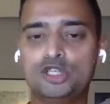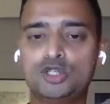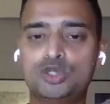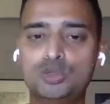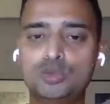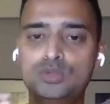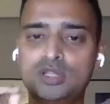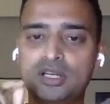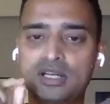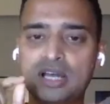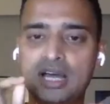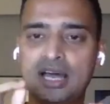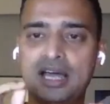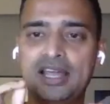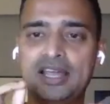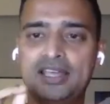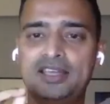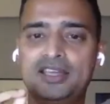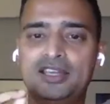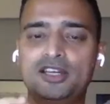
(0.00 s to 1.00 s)
to the
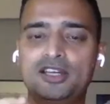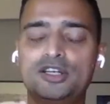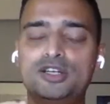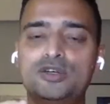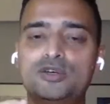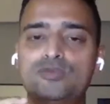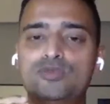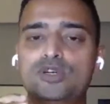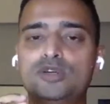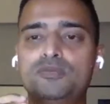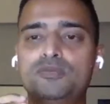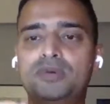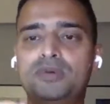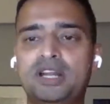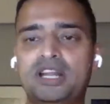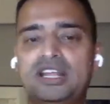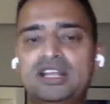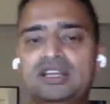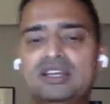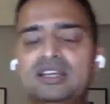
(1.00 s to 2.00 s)
guy who would
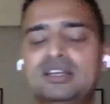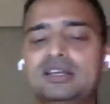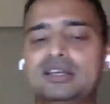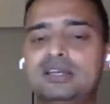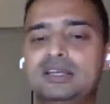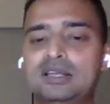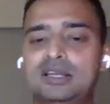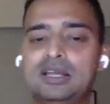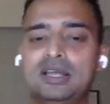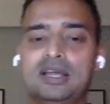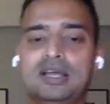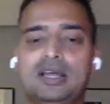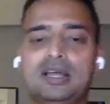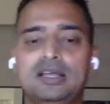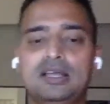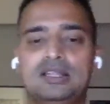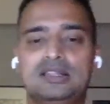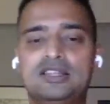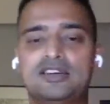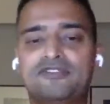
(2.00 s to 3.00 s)
bring
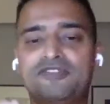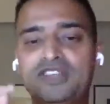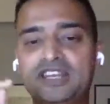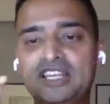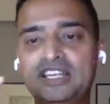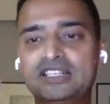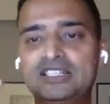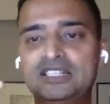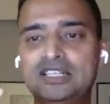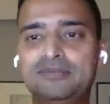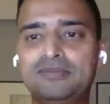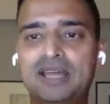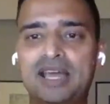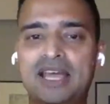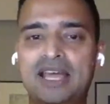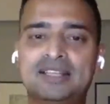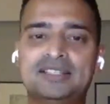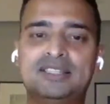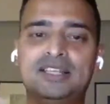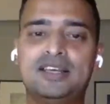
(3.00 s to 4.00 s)
the winning team
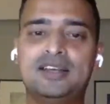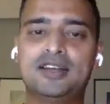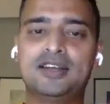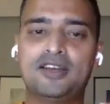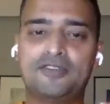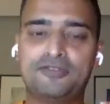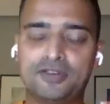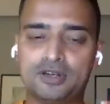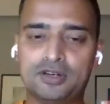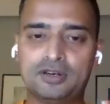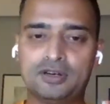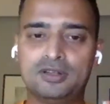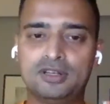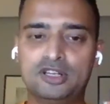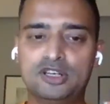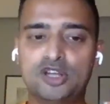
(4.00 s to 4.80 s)
as their referral.